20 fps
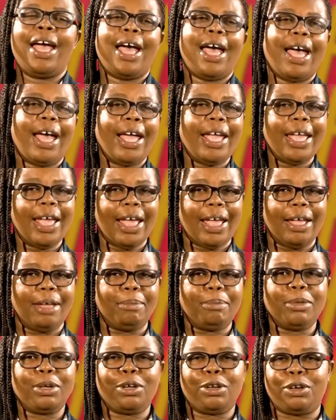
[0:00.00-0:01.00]
I
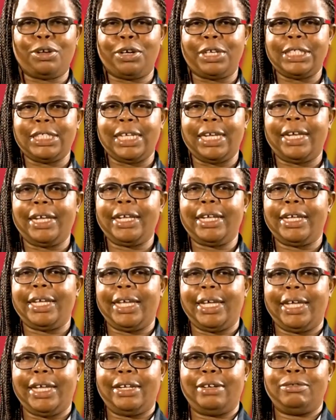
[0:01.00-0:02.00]
am Claudia
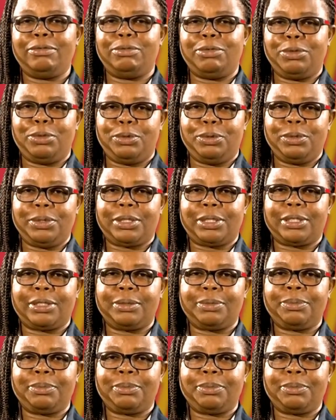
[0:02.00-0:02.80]
Gale Rose.